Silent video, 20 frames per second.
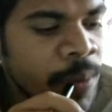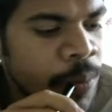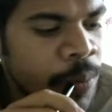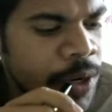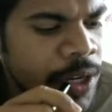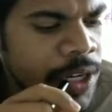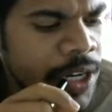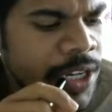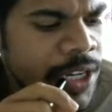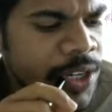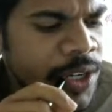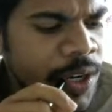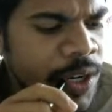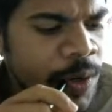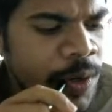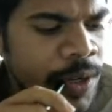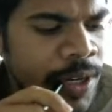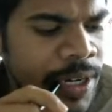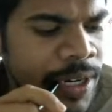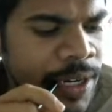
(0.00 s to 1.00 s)
Progesterone
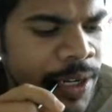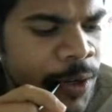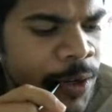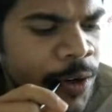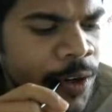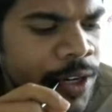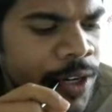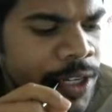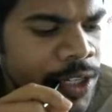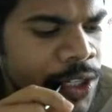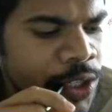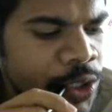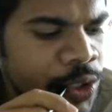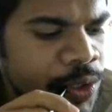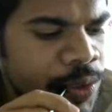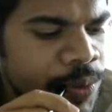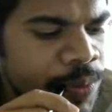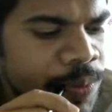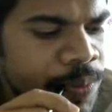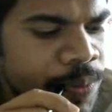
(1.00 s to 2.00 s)
only, Leon Raj.